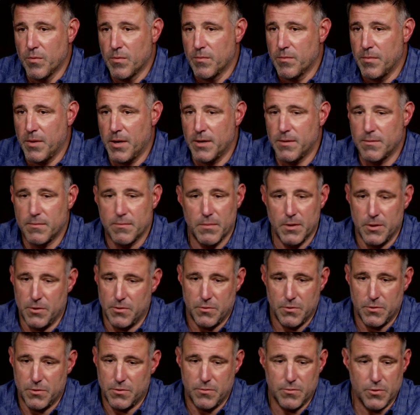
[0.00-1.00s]
But
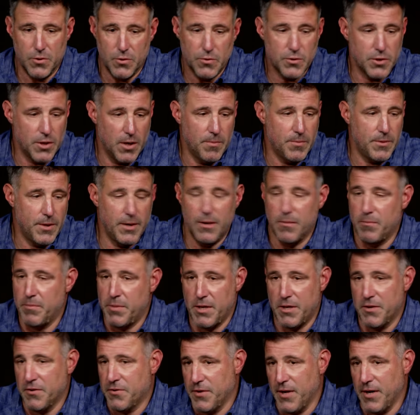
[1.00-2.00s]
just do something and
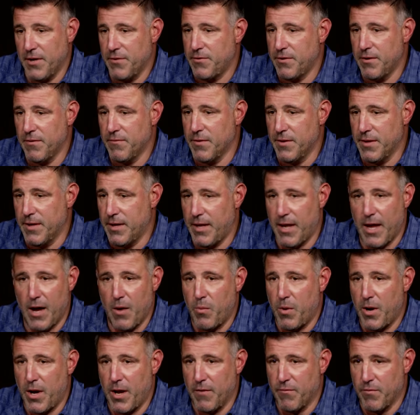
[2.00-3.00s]
be decisive, and then that
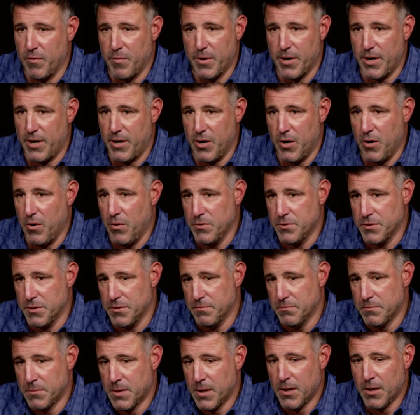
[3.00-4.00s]
way everybody knows,
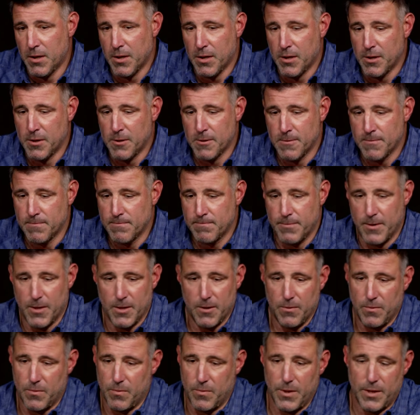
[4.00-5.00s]
and you
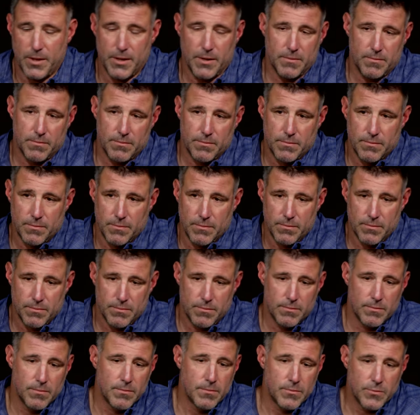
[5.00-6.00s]
know, we can
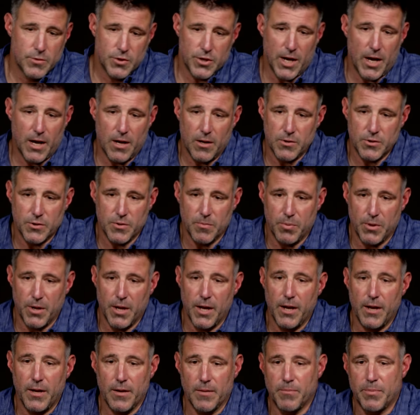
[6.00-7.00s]
challenge the
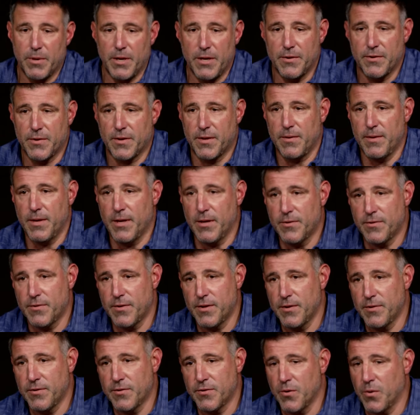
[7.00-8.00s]
play in Pete's
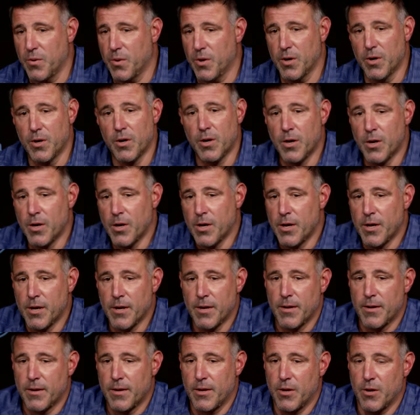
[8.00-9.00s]
instance, or
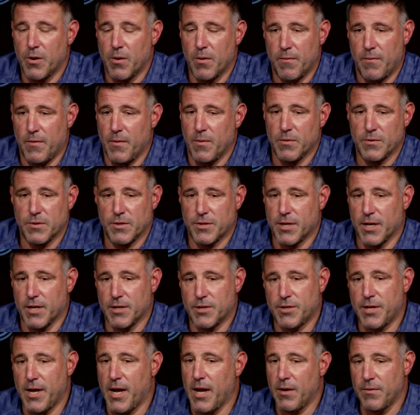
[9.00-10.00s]
you know, if it was a
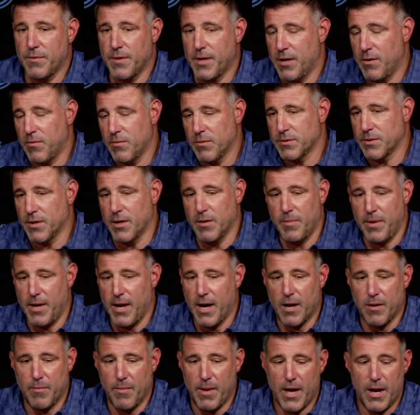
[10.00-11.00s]
touchdown, then it was going to be
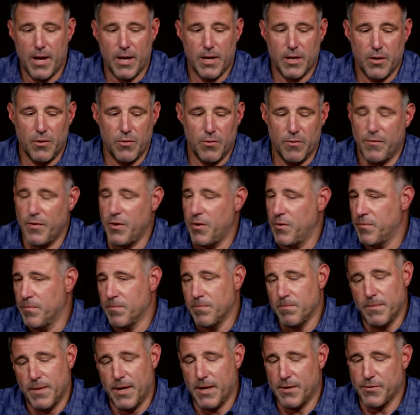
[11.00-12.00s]
automatically reviewed.
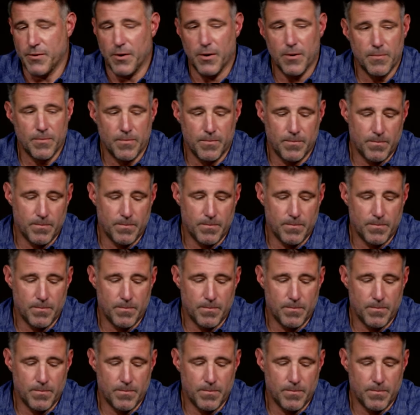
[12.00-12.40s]
That's all.